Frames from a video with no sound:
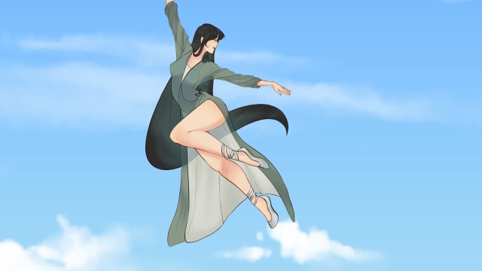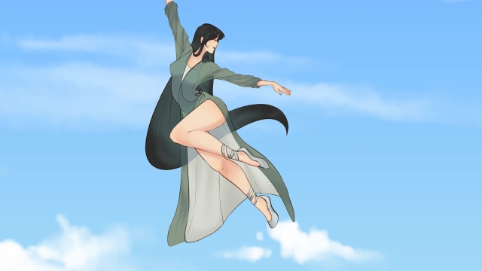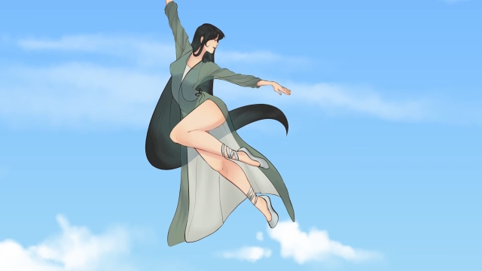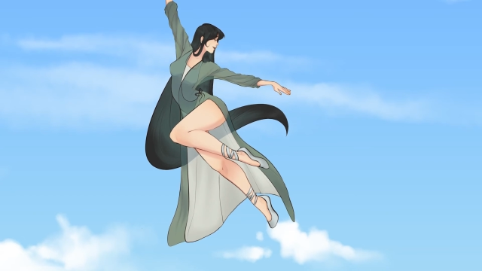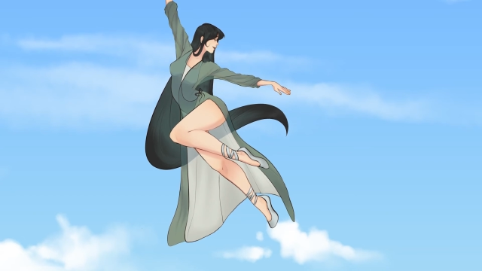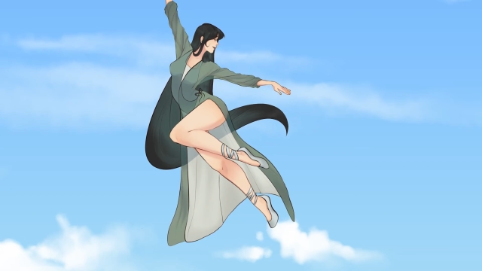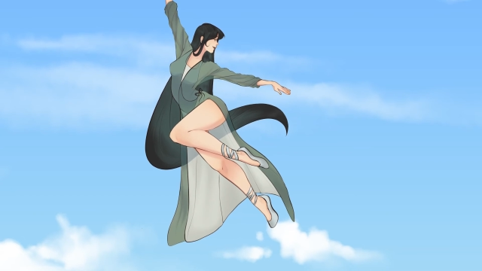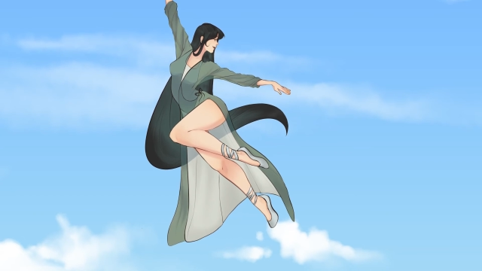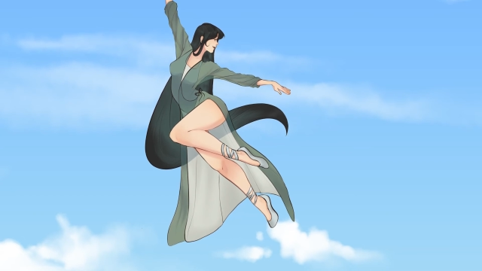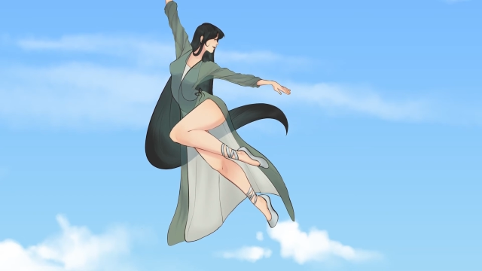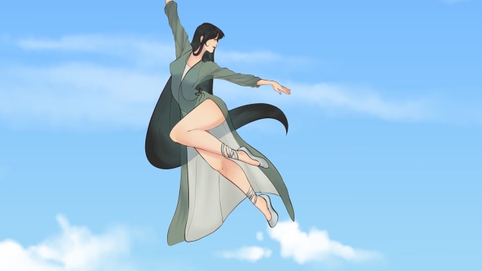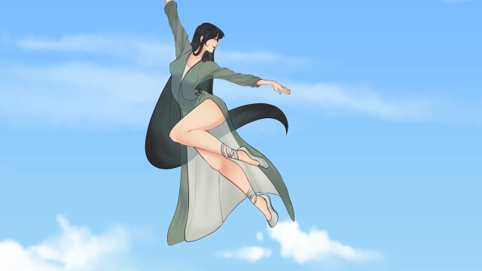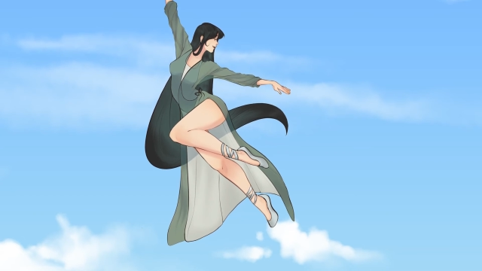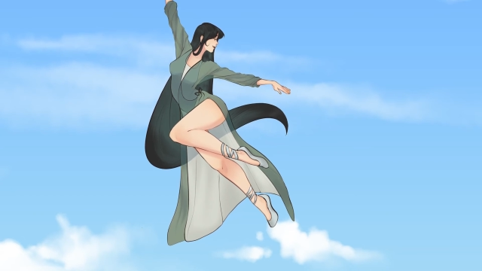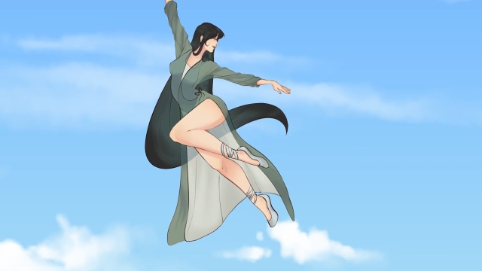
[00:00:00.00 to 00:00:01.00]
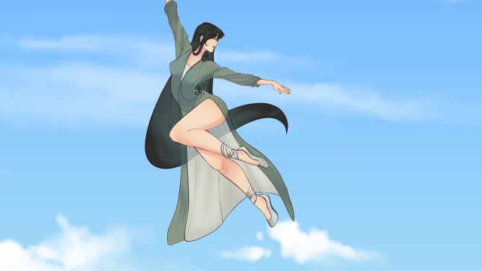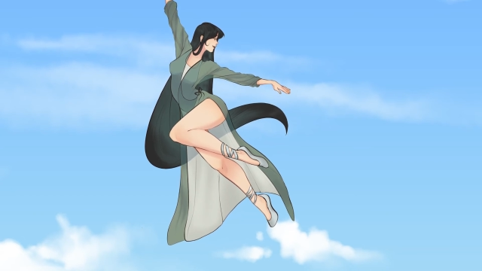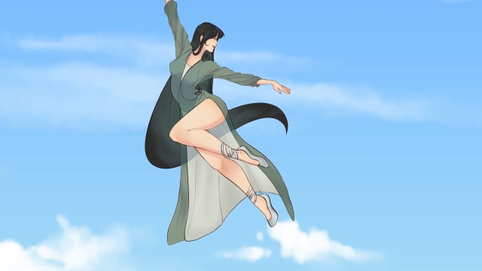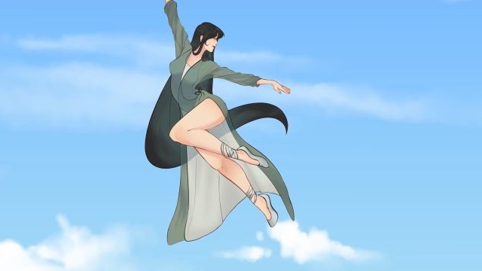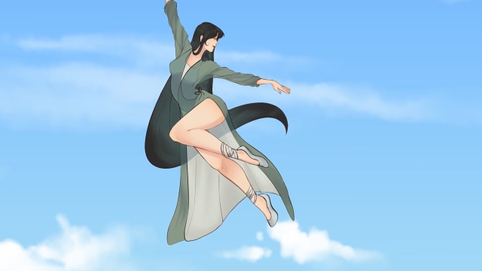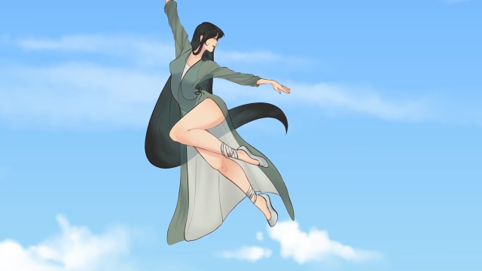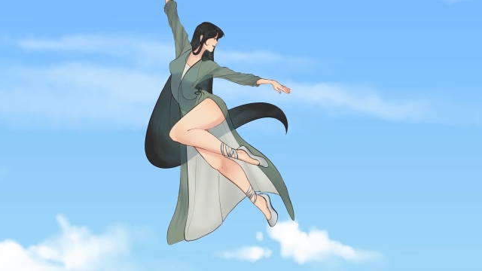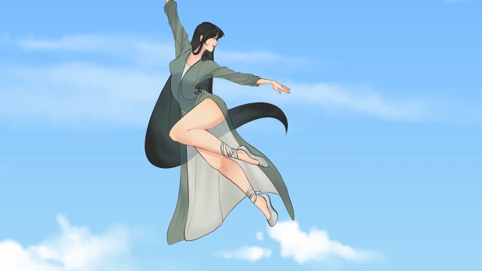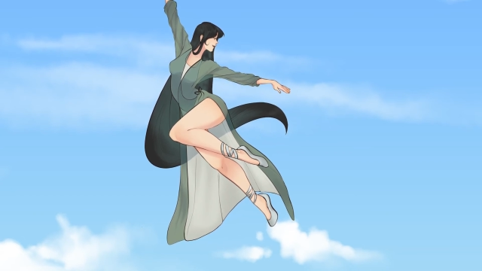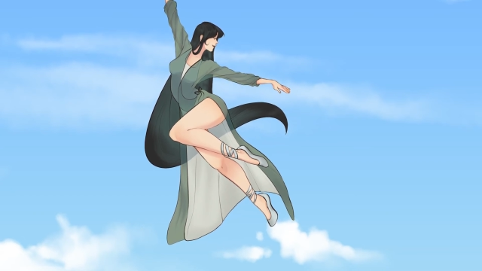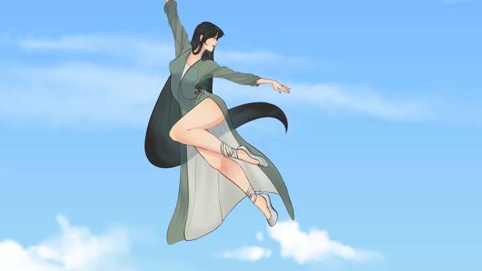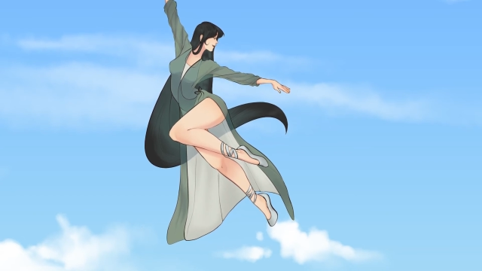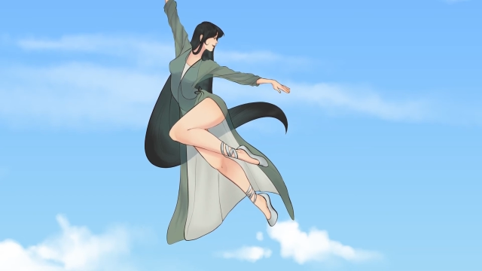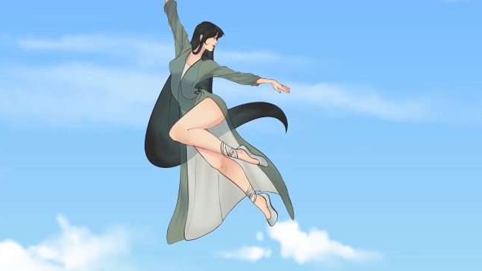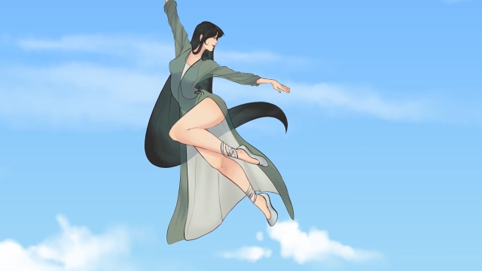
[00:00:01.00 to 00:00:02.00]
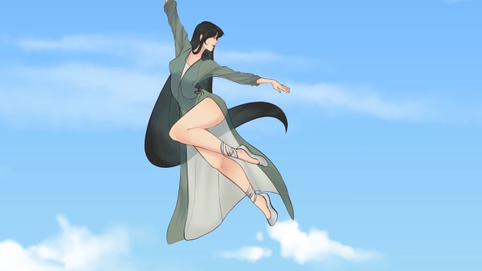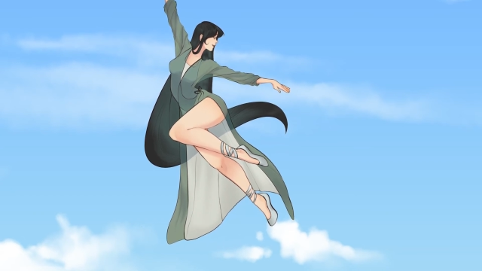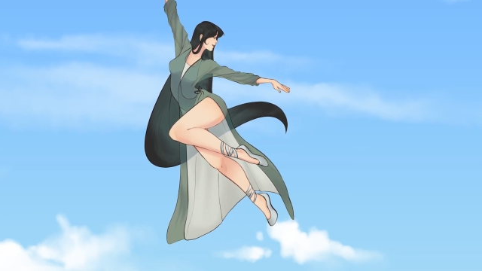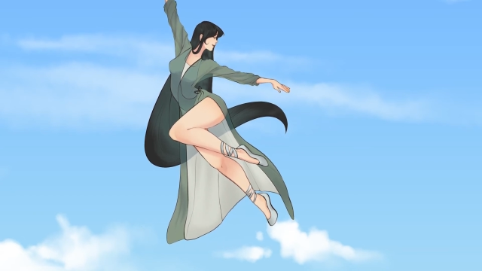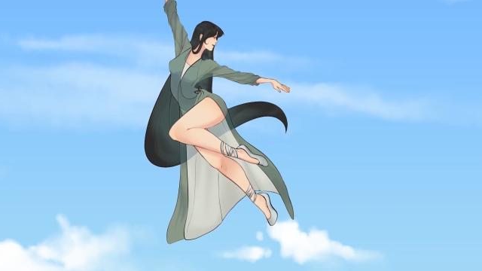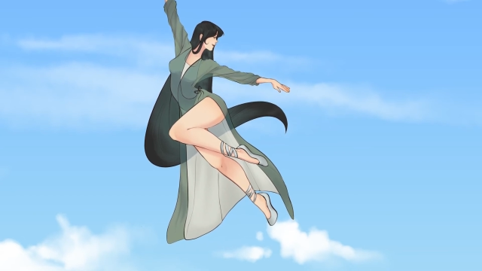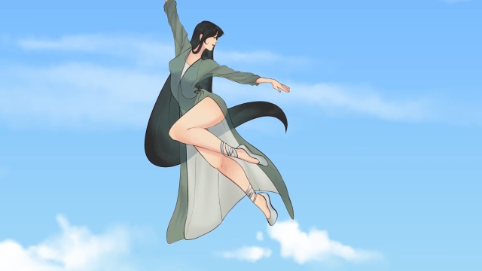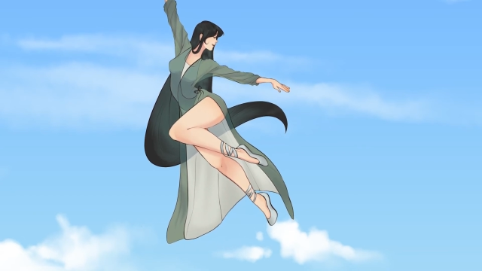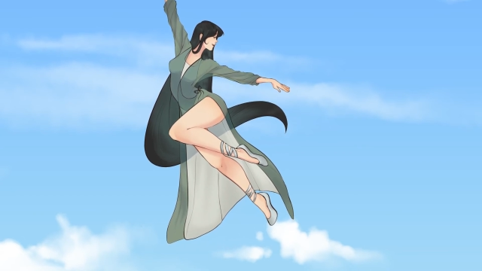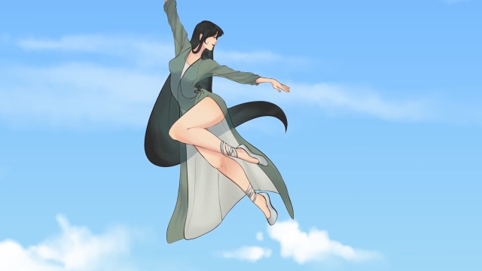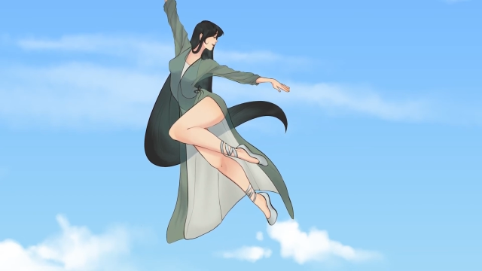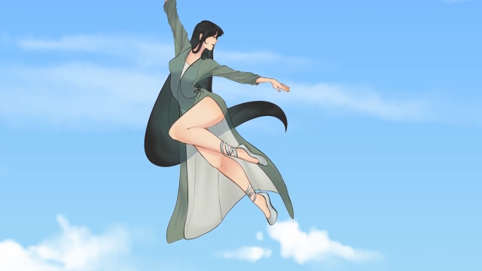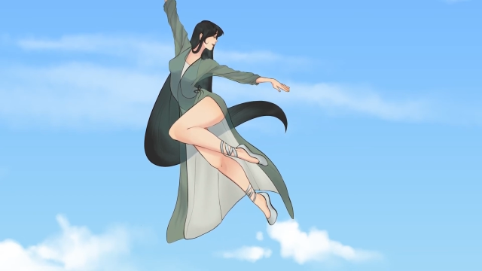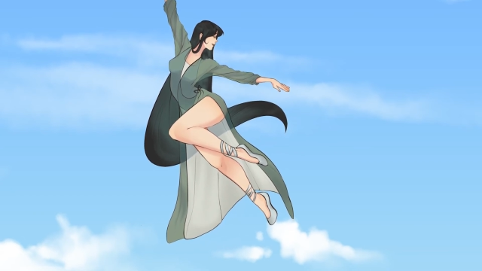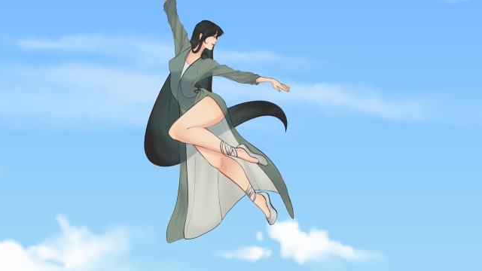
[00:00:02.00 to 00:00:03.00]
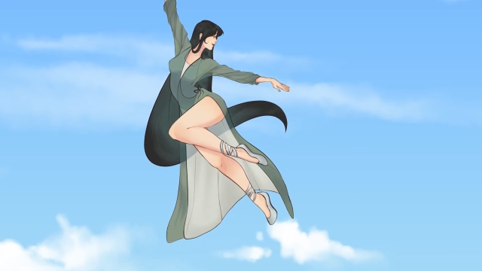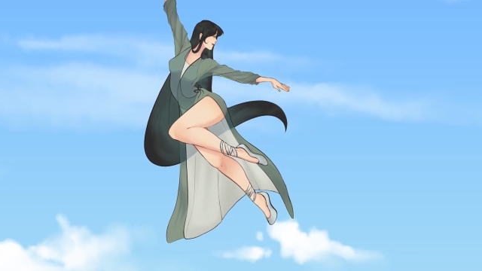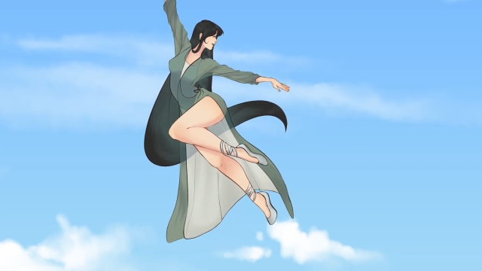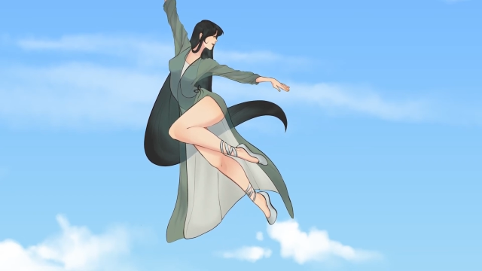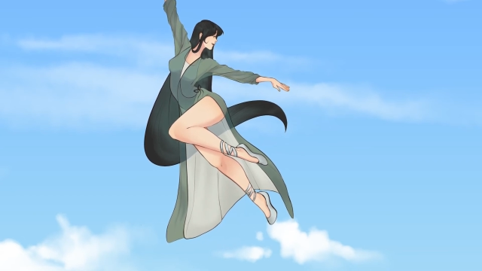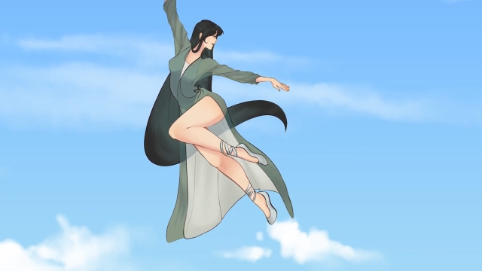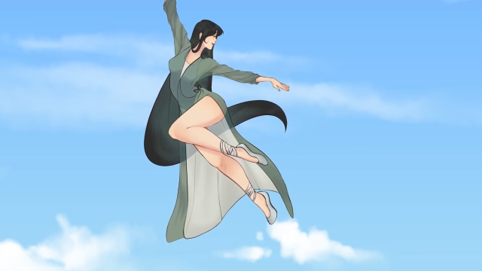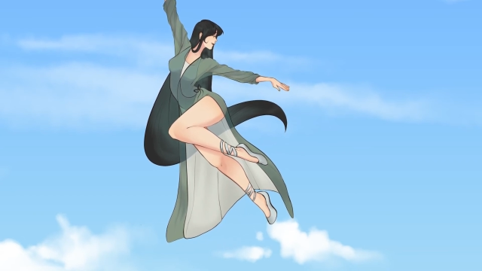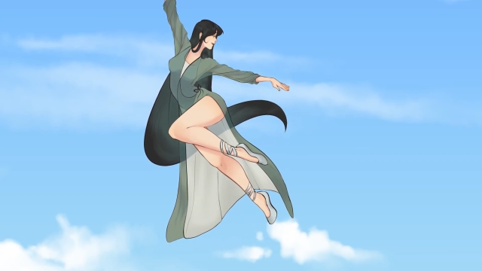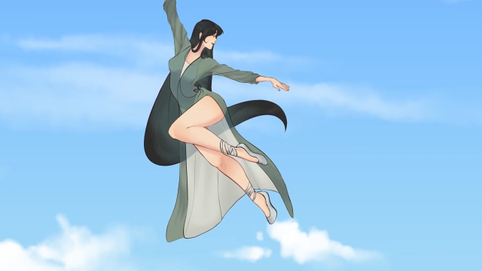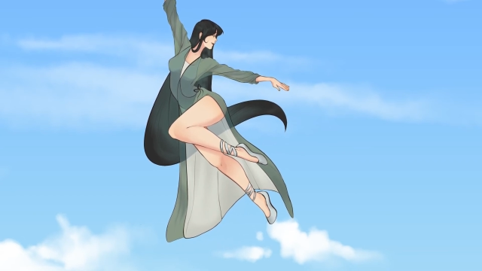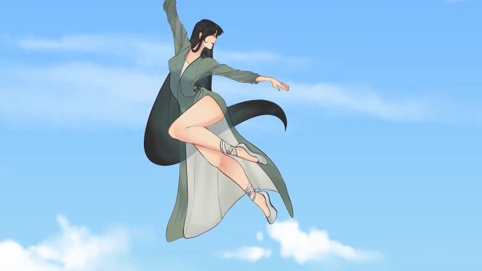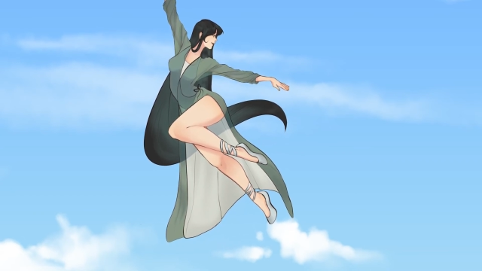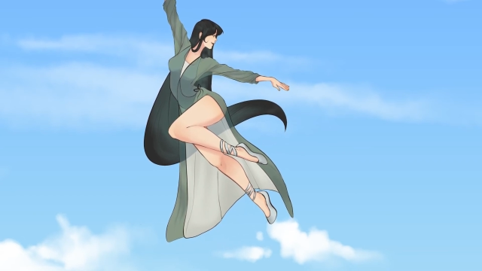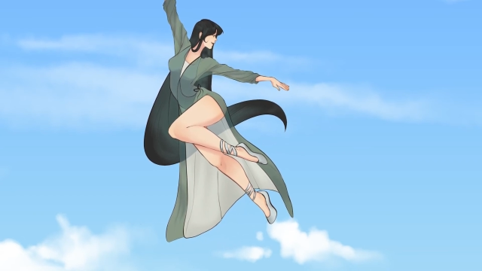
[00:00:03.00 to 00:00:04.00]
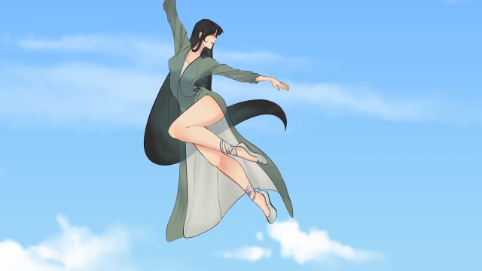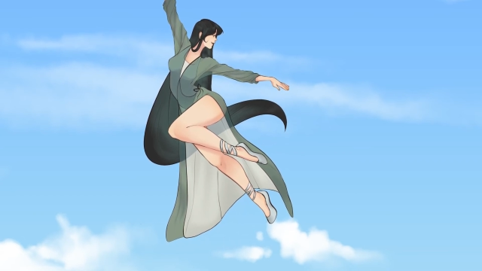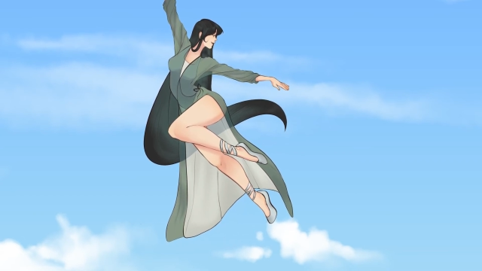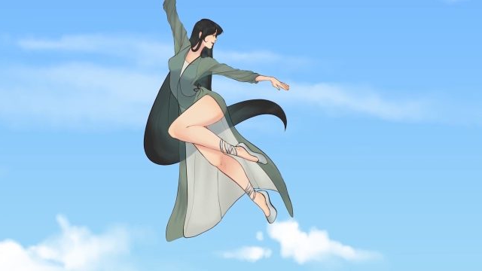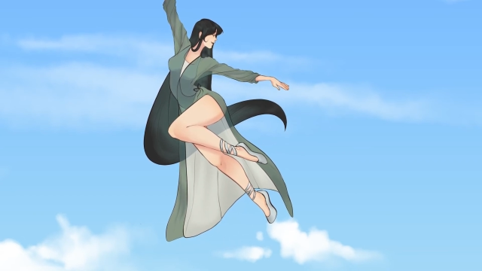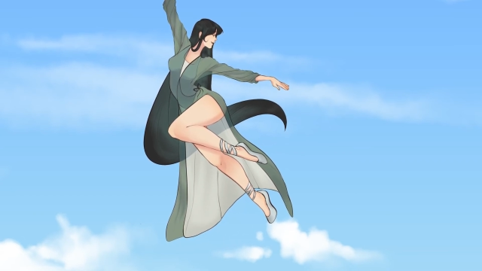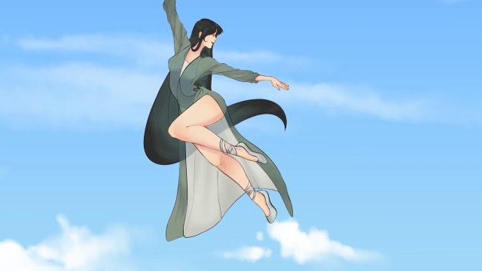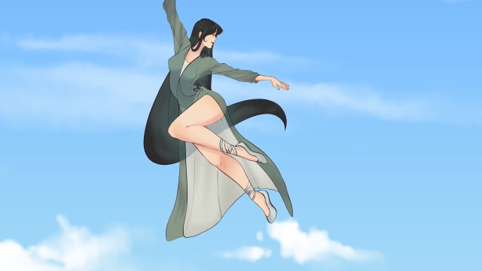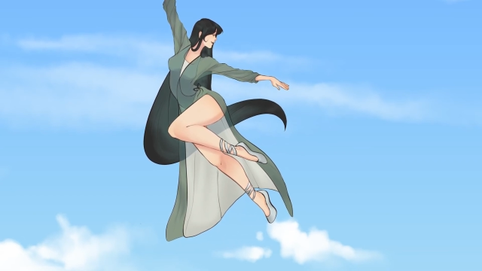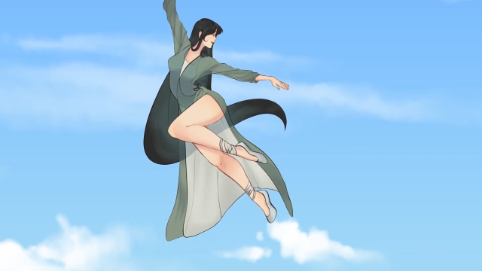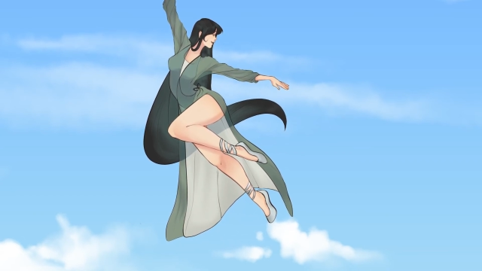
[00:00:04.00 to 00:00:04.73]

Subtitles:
(no speaker visible)